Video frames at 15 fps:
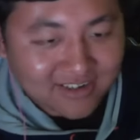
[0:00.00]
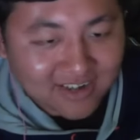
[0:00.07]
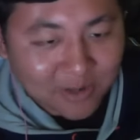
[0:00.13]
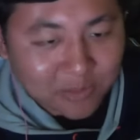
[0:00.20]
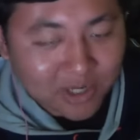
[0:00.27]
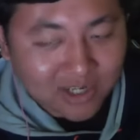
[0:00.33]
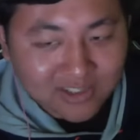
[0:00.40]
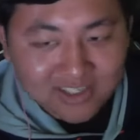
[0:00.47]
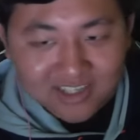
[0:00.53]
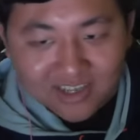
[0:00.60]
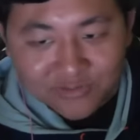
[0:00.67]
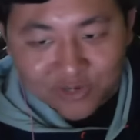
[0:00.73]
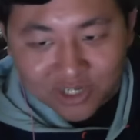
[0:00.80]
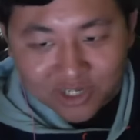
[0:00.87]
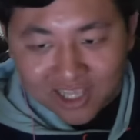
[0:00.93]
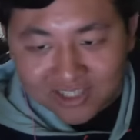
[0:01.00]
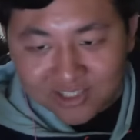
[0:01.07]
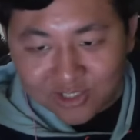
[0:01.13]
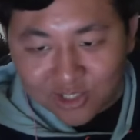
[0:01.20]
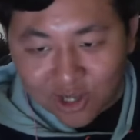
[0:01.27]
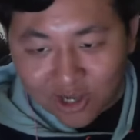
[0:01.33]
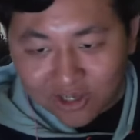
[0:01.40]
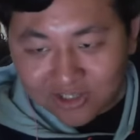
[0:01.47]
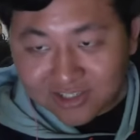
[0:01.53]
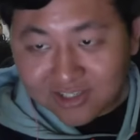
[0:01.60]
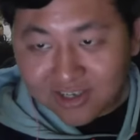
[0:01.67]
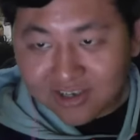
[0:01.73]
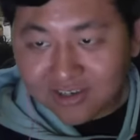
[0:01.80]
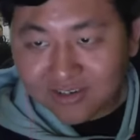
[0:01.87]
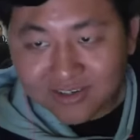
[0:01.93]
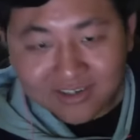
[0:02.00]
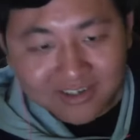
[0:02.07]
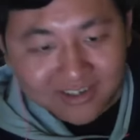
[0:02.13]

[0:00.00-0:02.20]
I'm hunting after cats and dogs now.